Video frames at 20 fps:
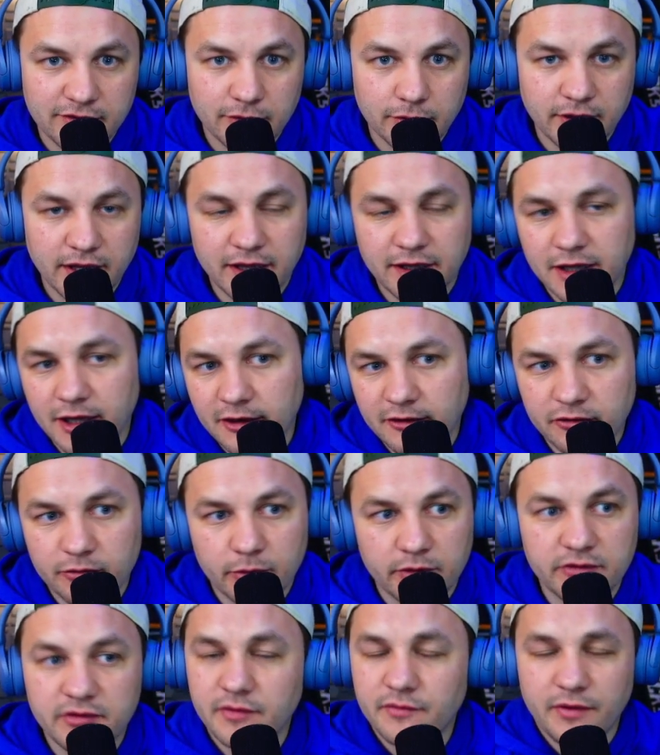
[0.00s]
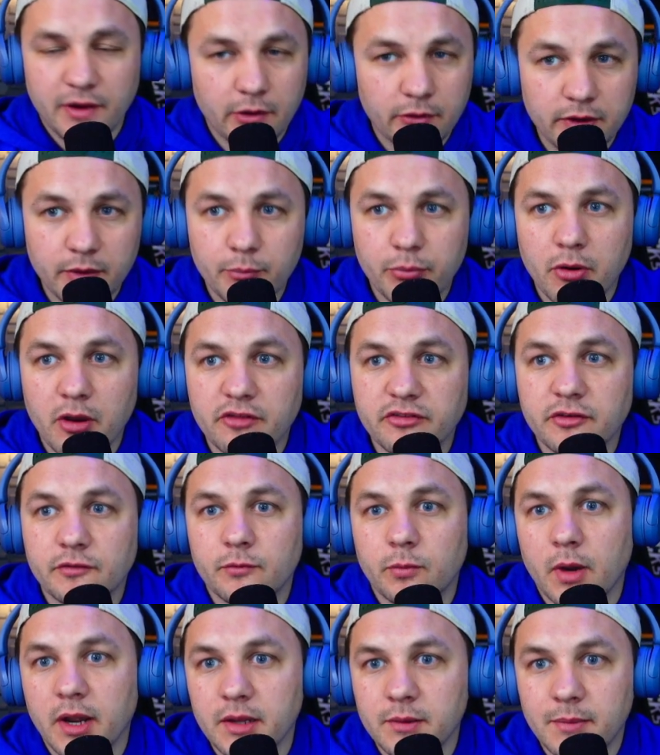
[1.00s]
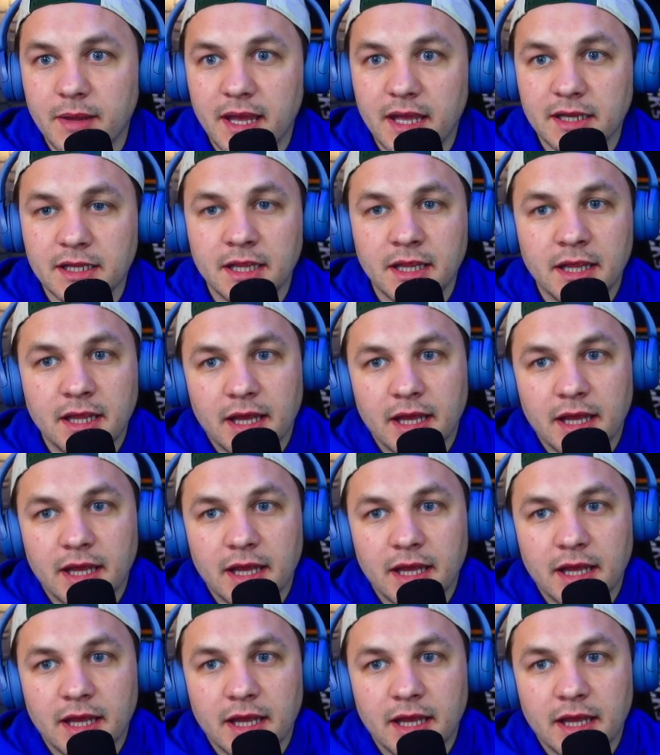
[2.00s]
Okay, Giddings was a very impressive running back,